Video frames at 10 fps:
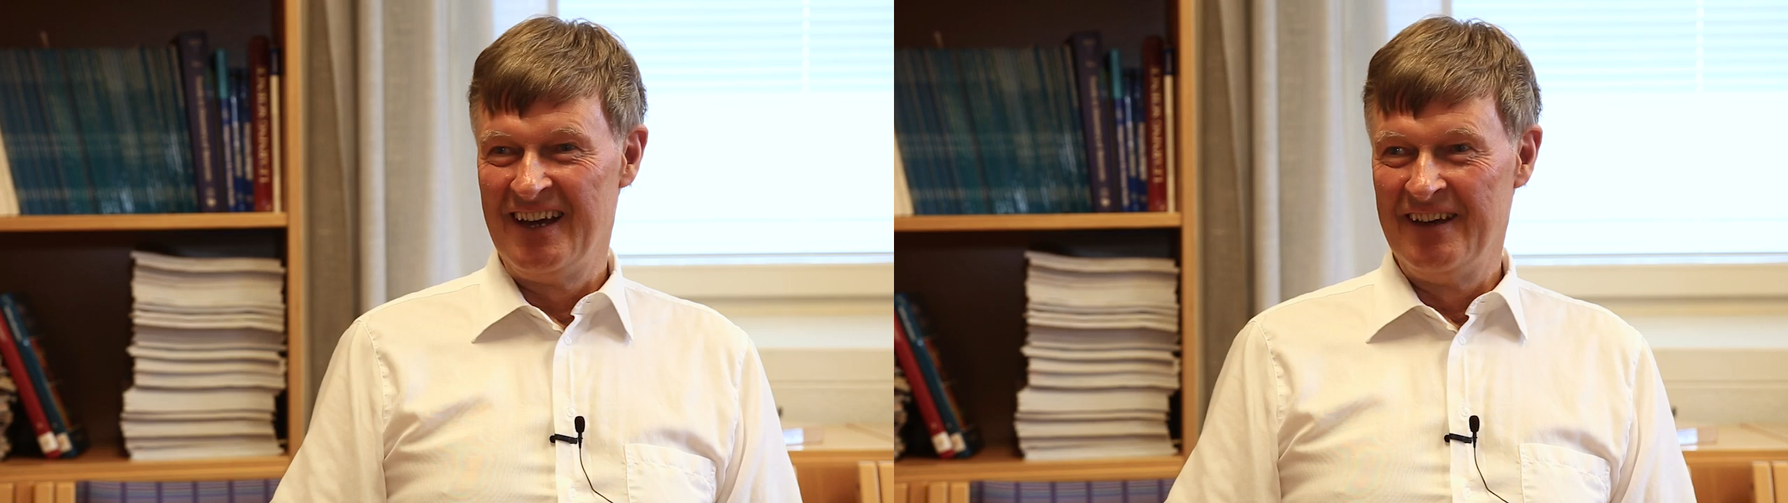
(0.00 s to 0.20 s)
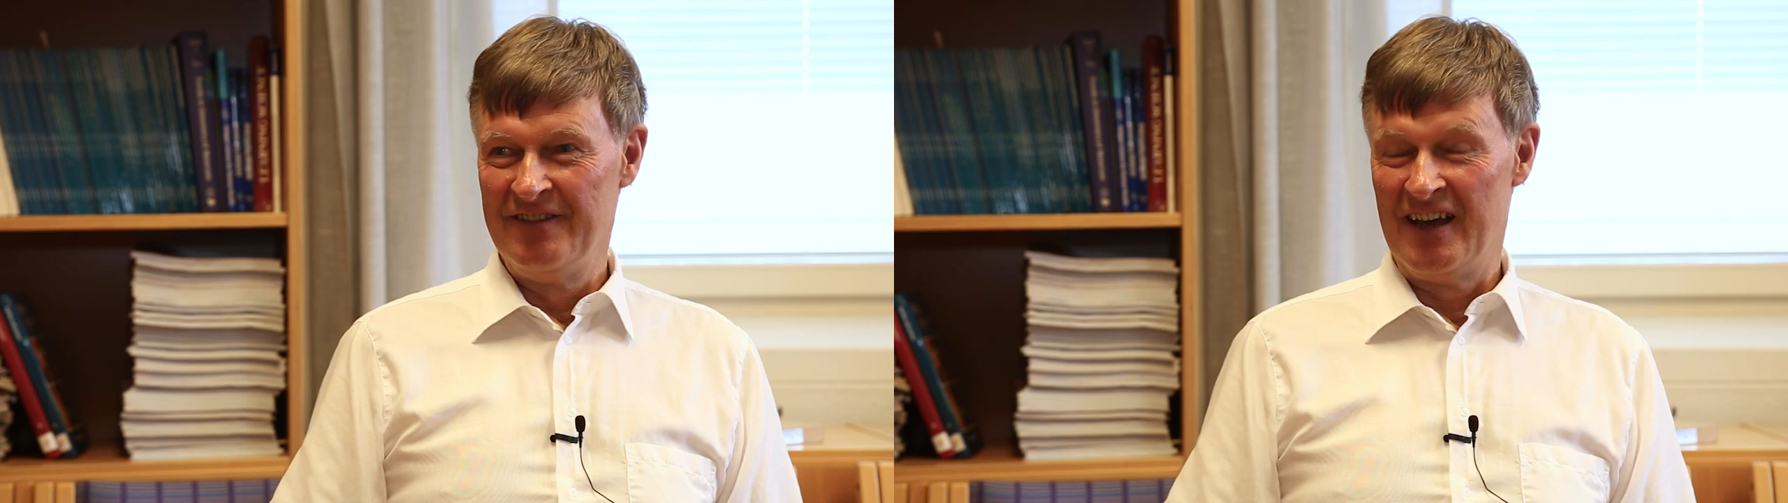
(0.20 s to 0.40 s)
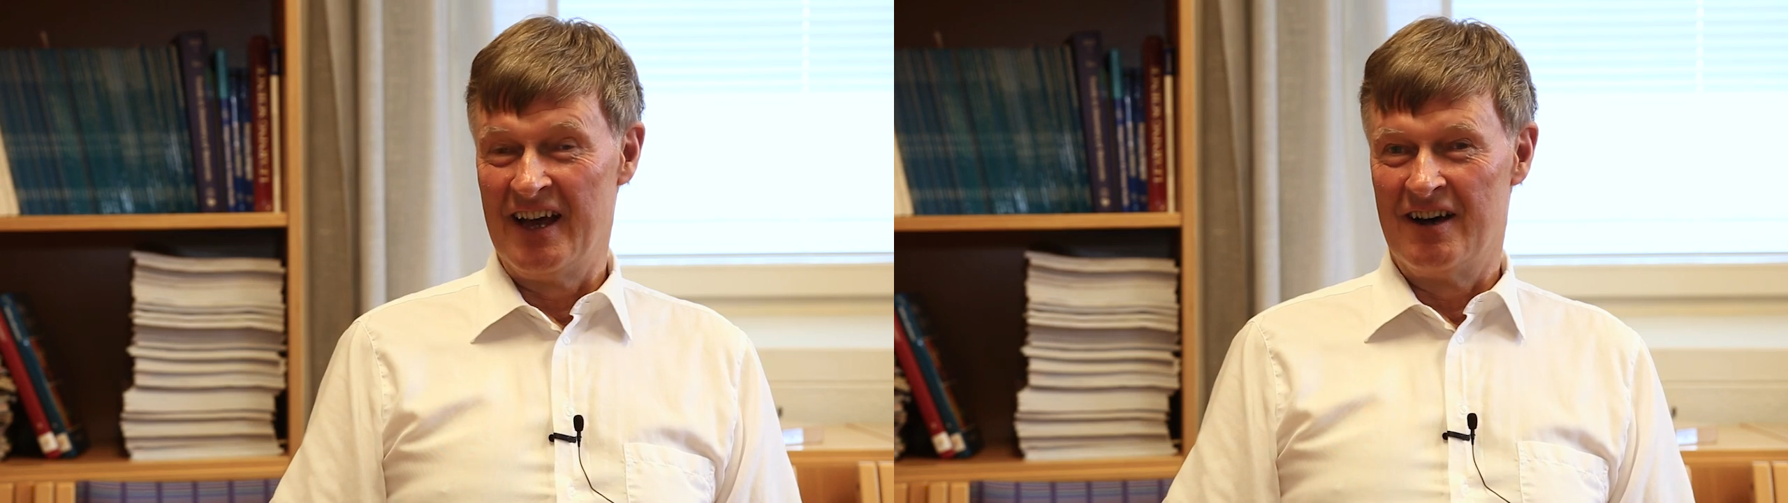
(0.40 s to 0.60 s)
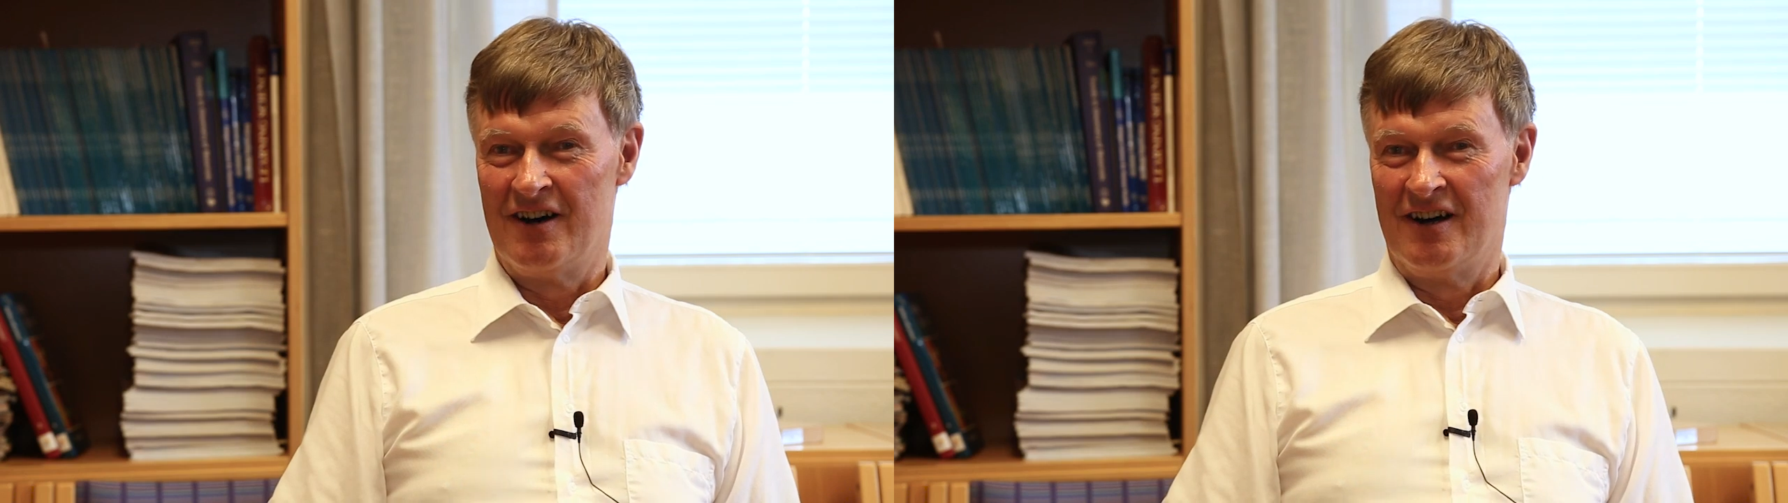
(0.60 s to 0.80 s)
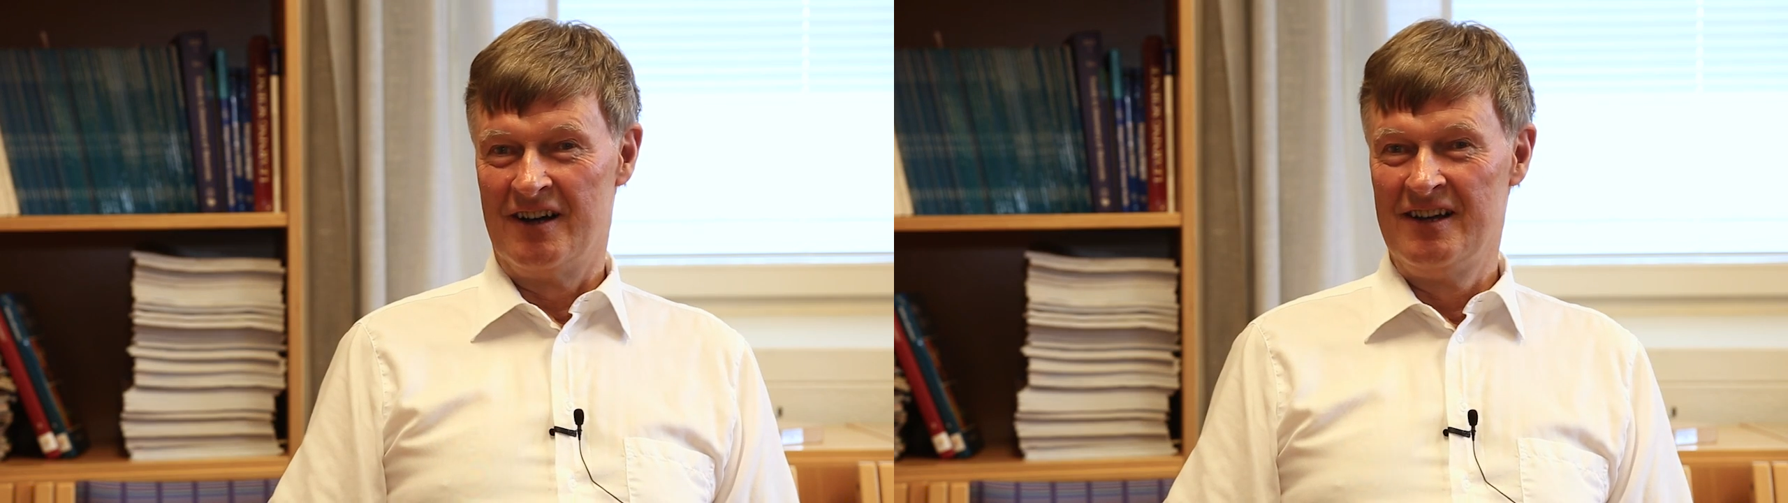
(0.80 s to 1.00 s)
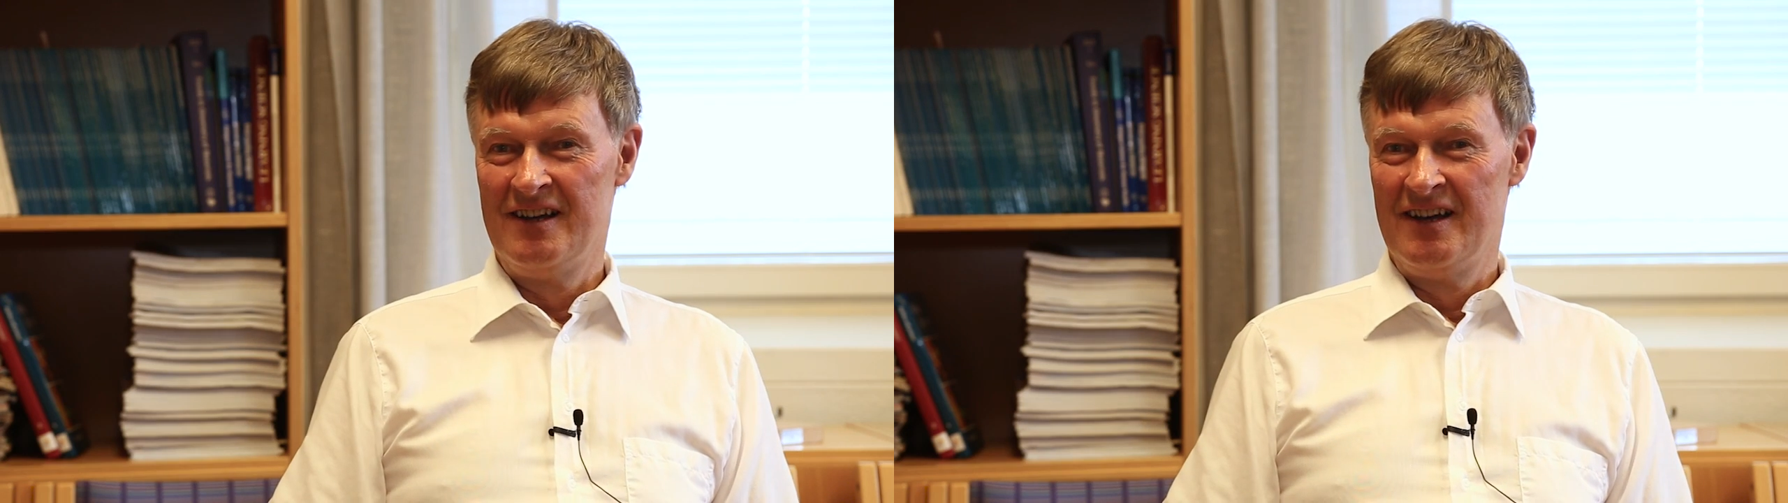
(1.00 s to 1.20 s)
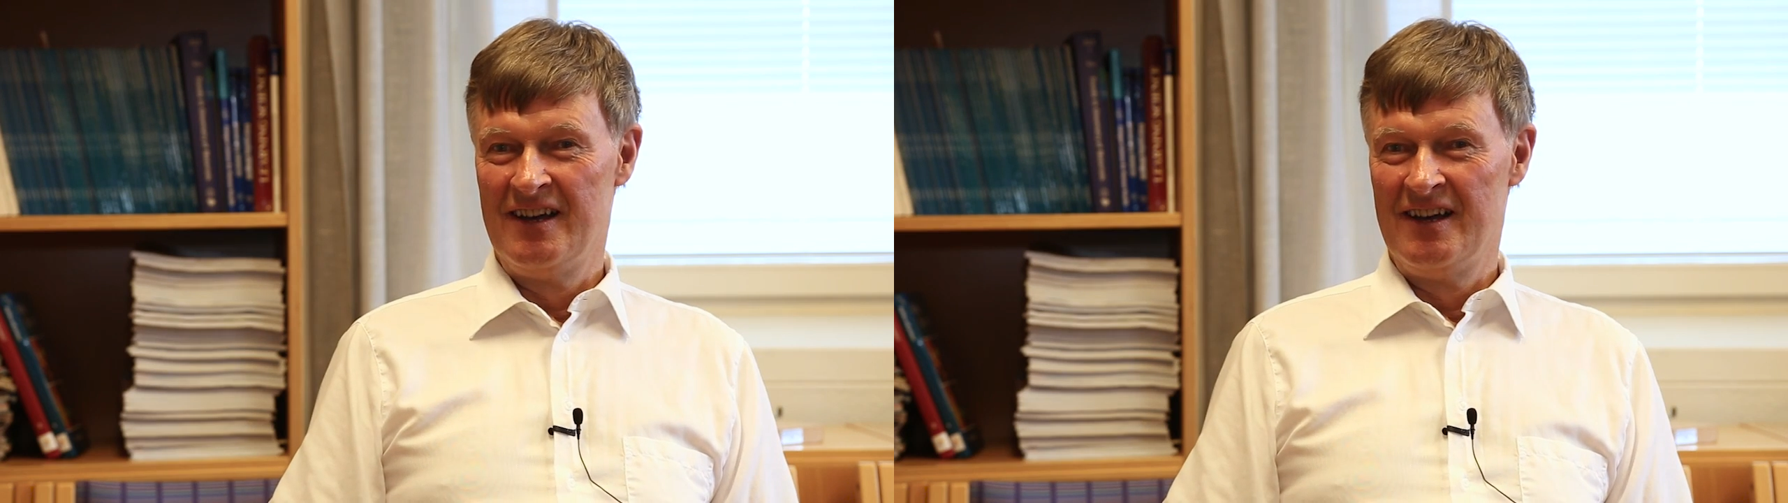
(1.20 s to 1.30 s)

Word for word: uh, there are